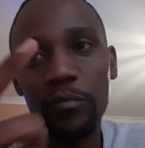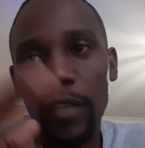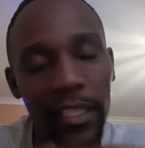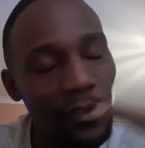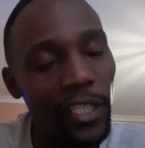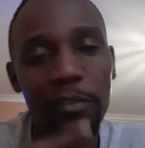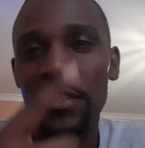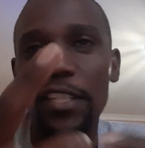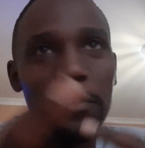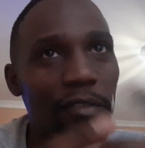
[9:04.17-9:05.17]
as we
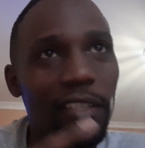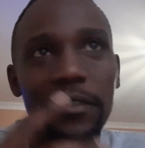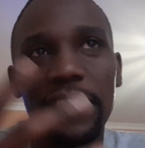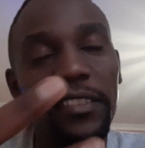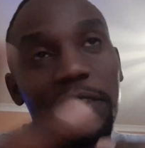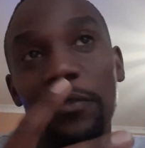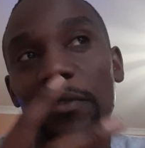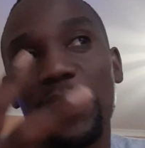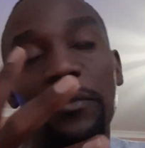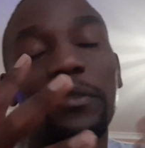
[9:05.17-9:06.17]
continue sharing the
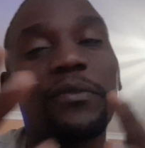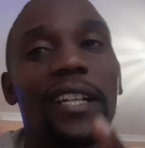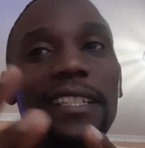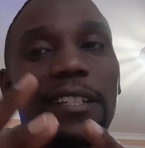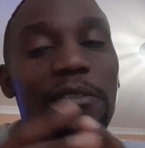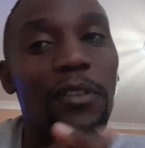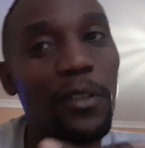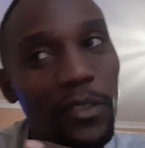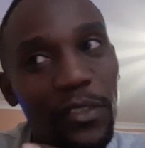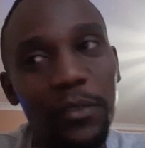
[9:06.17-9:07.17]
story, you'll find out
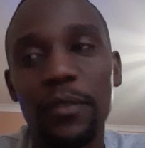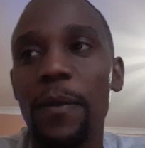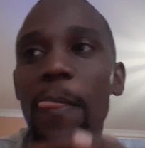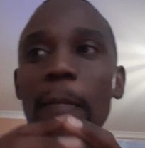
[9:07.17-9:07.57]
also